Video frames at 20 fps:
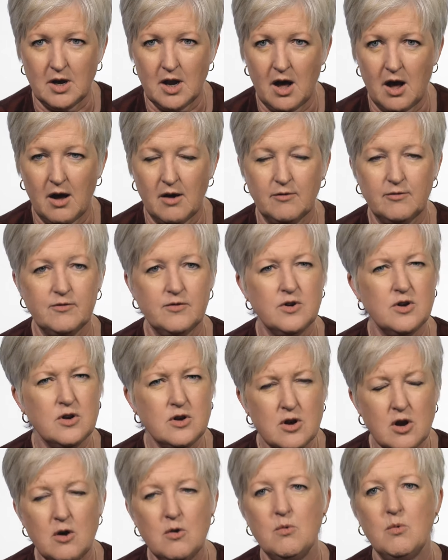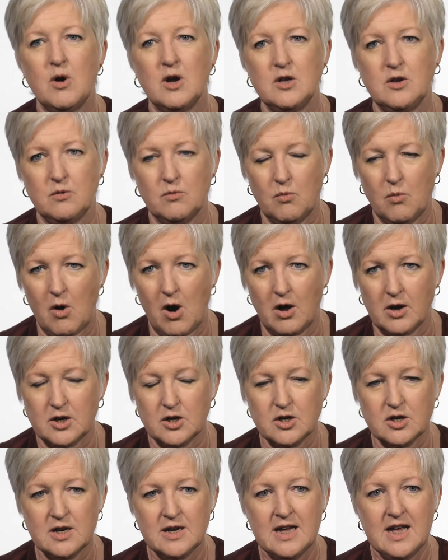love, know what you
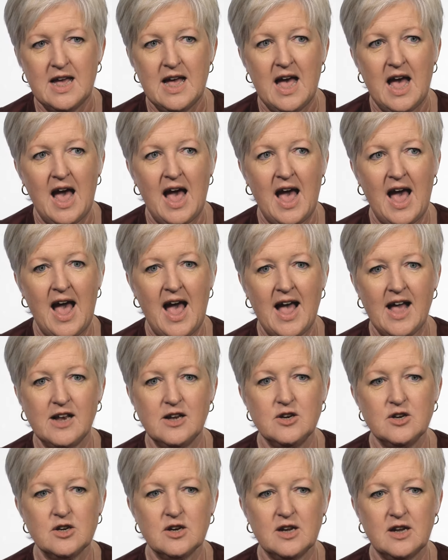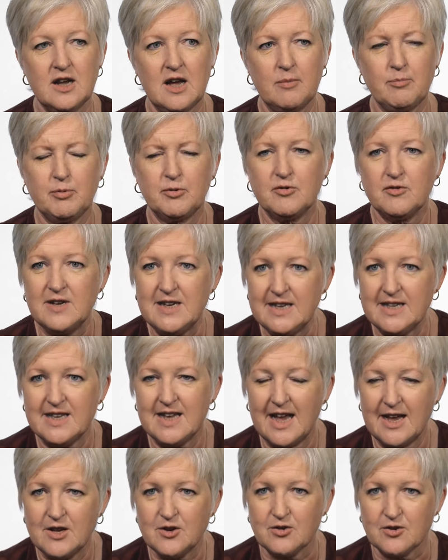want, and
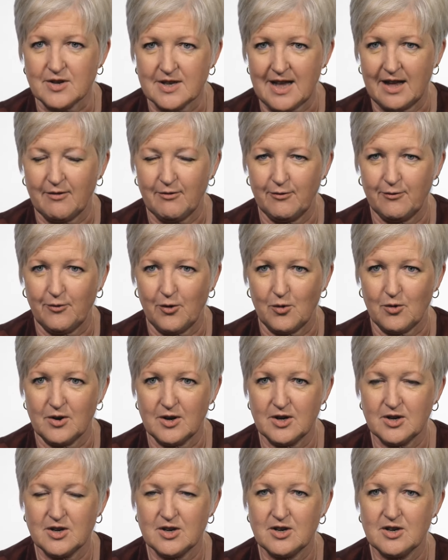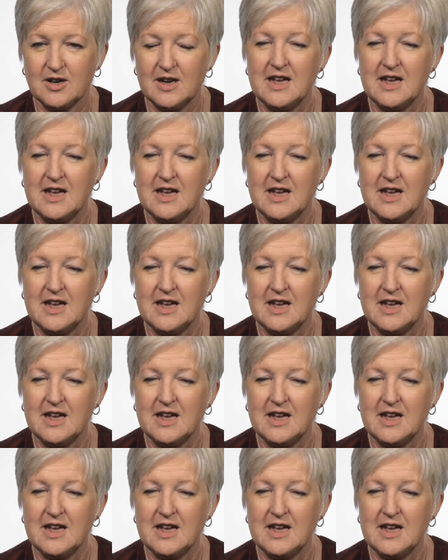appreciate yourself for it.